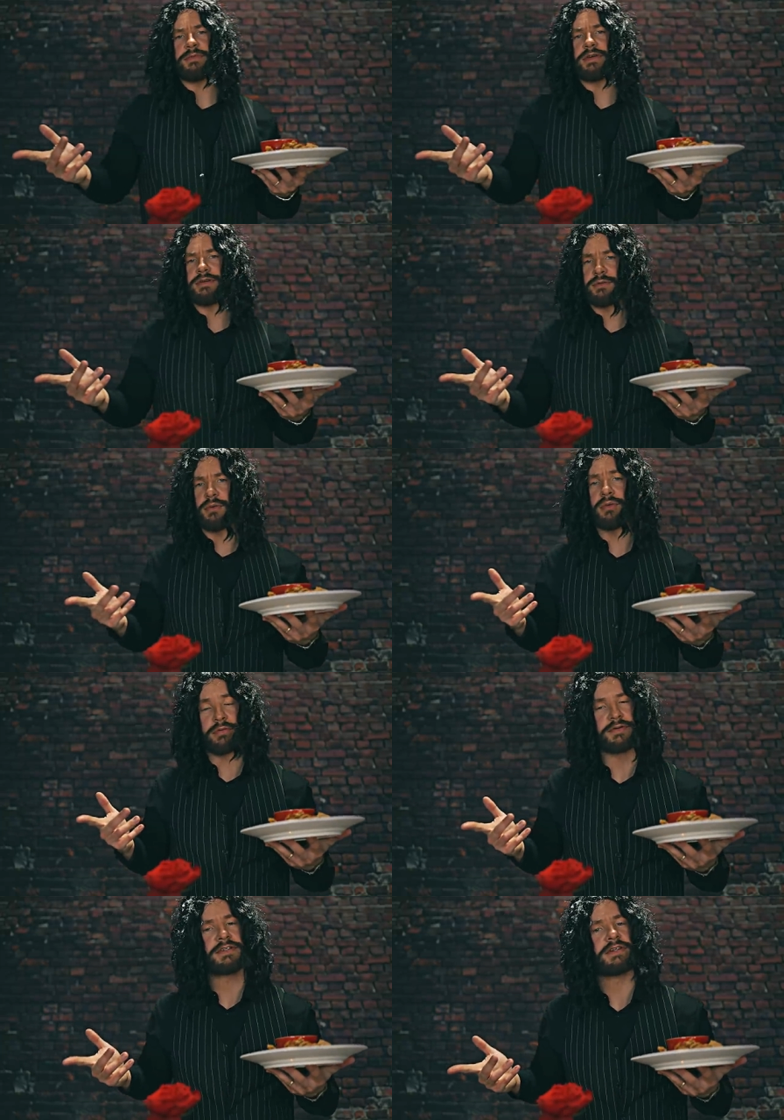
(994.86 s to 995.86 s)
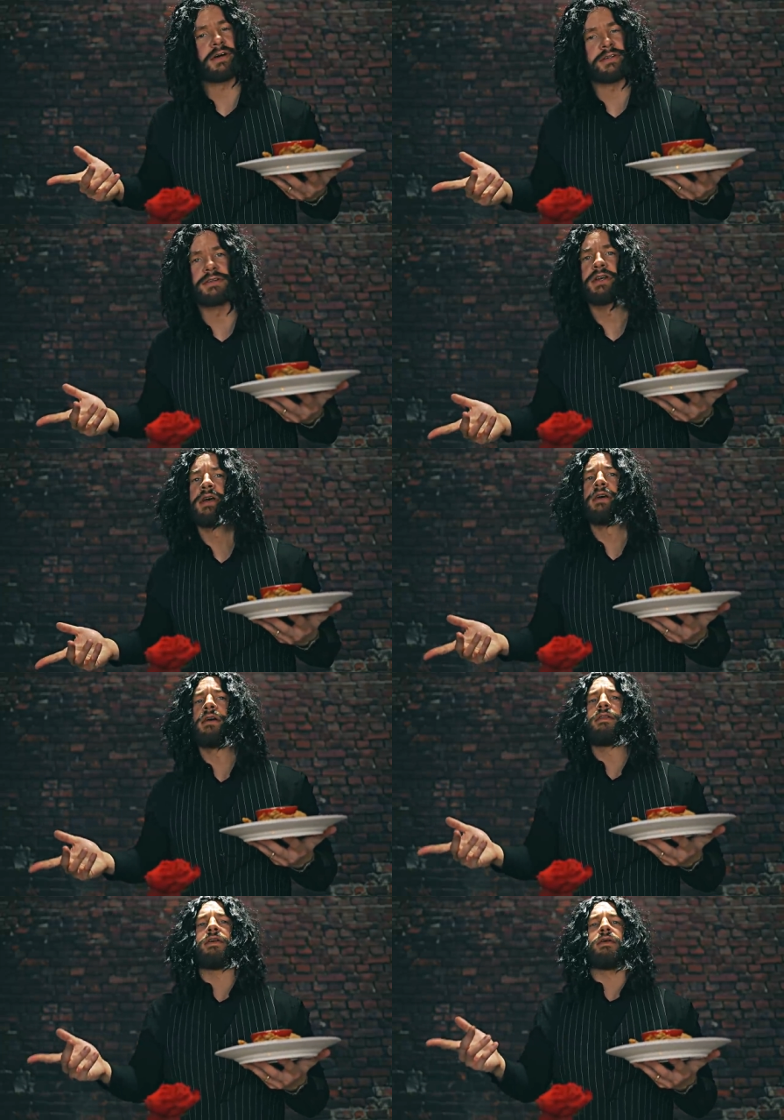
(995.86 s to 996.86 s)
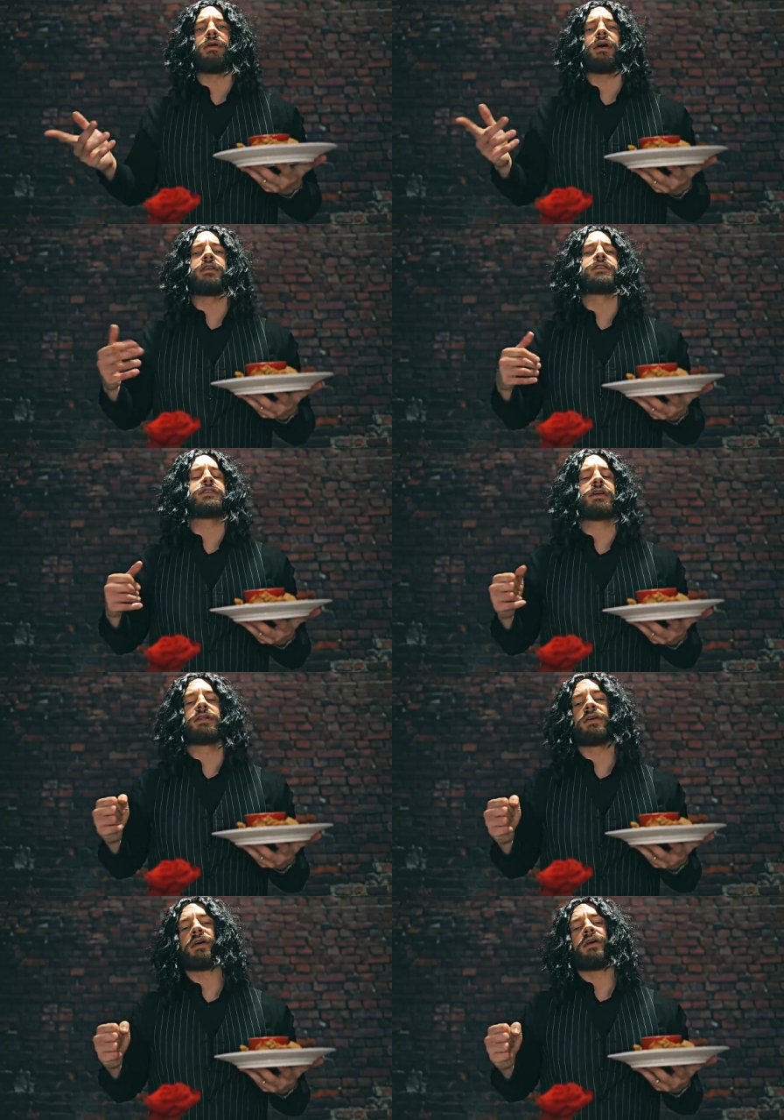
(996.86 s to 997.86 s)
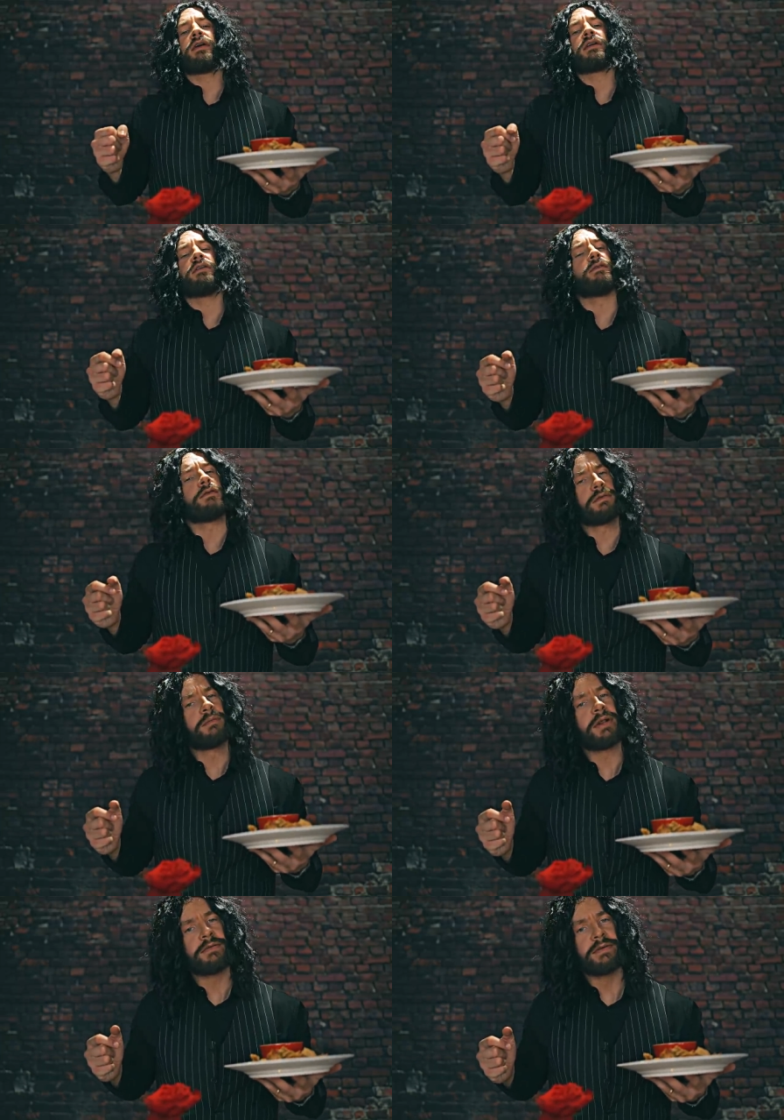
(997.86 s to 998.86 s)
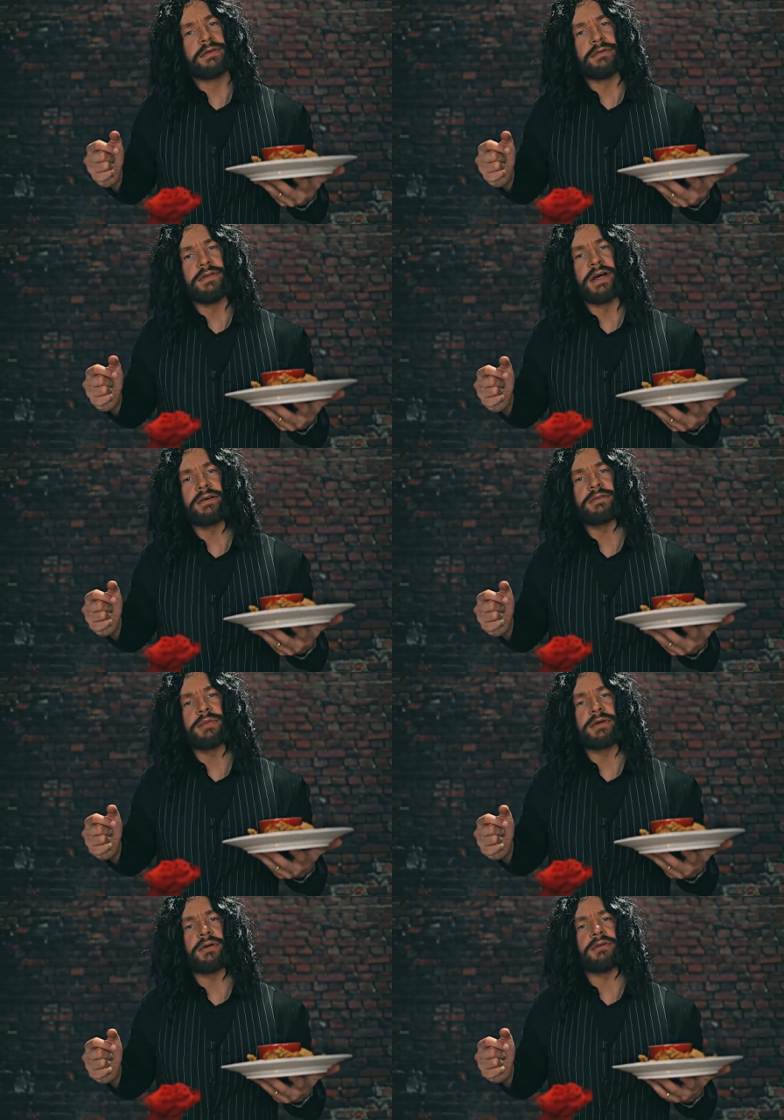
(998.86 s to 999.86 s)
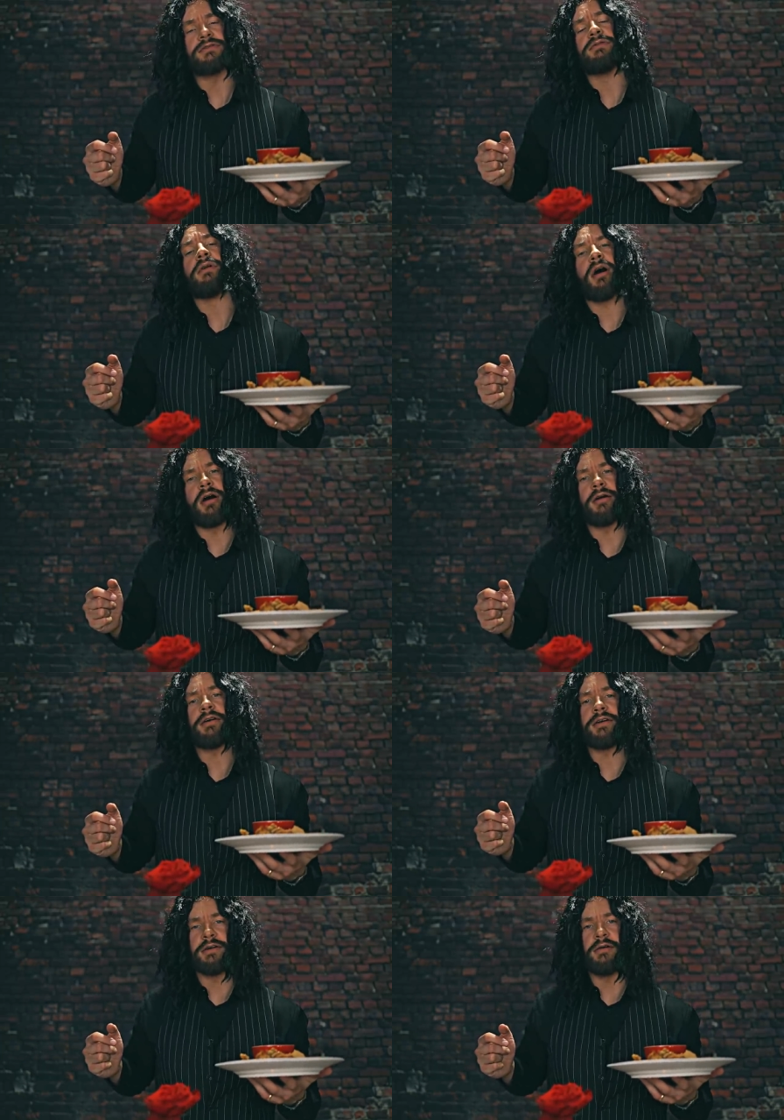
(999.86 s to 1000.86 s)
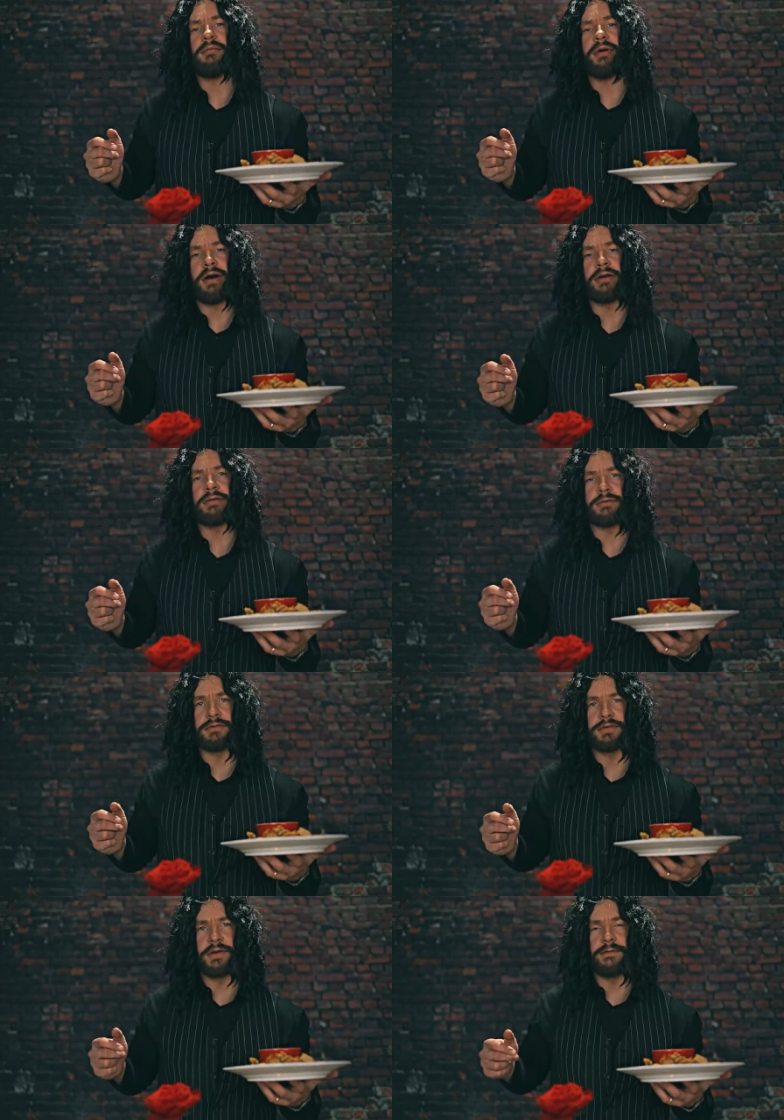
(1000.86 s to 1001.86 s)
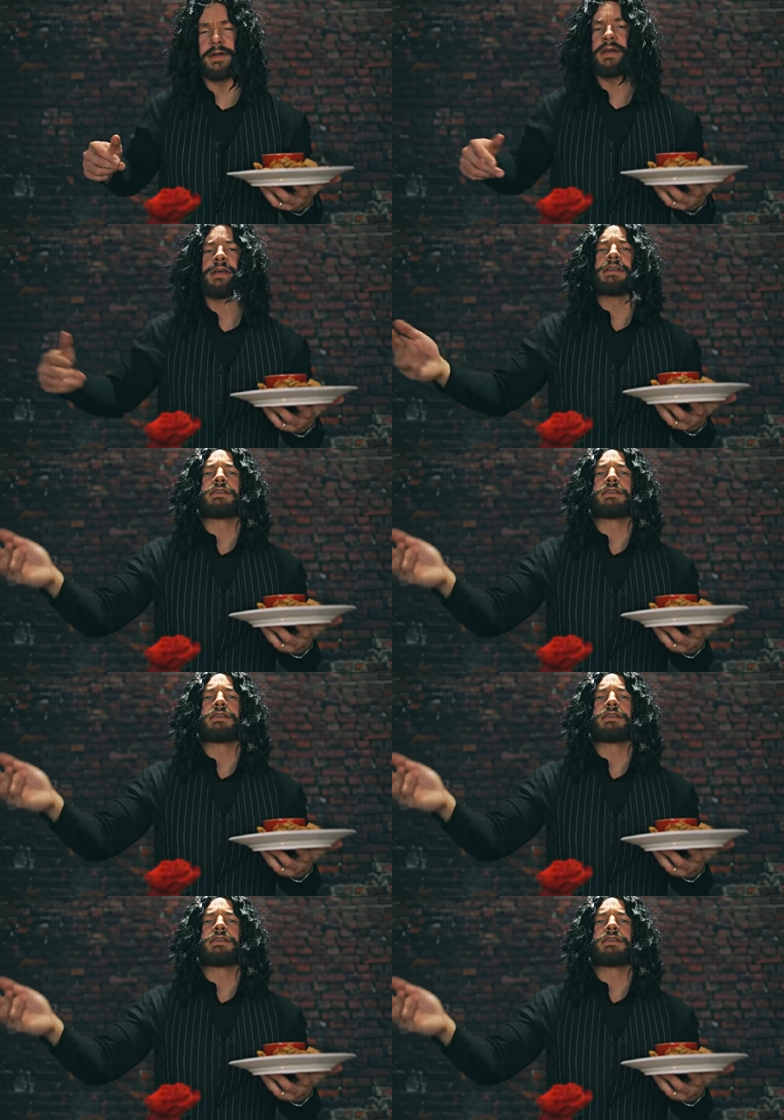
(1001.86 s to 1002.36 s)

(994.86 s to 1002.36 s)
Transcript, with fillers: eat all of his starters, though I said give you the benefit of the doubt because you are here by yourself.